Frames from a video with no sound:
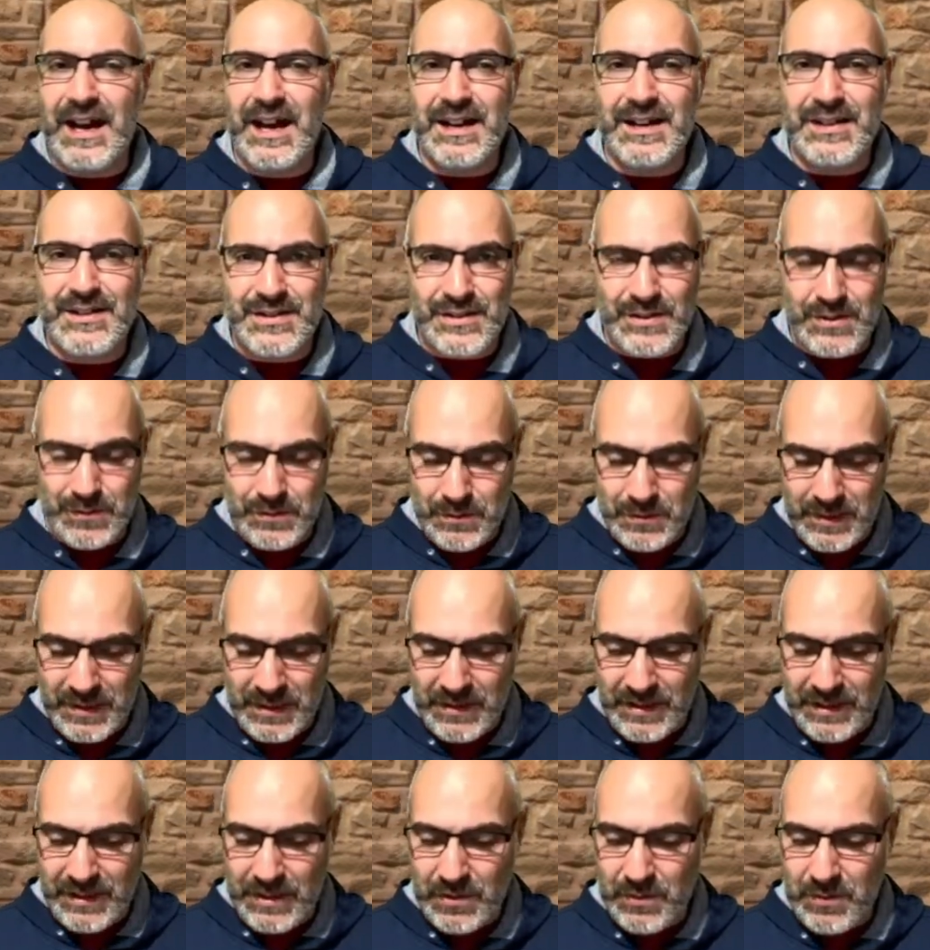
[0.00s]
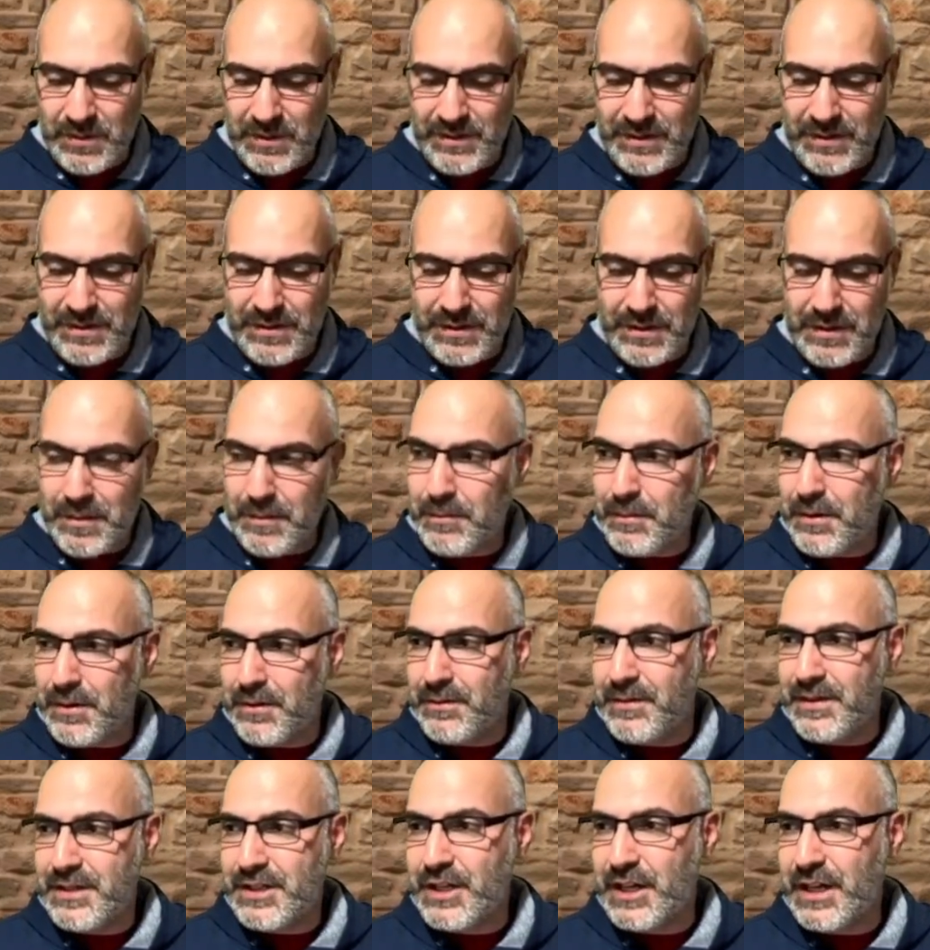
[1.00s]
So we're going to go with
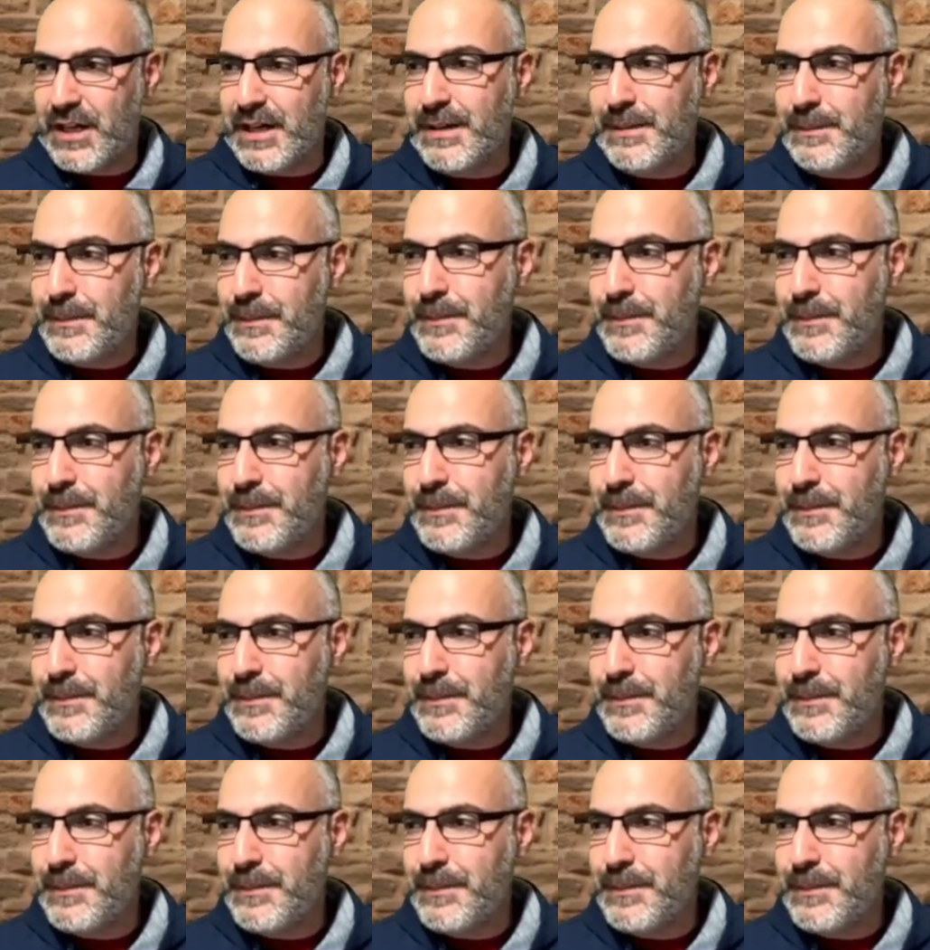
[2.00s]
Marichka.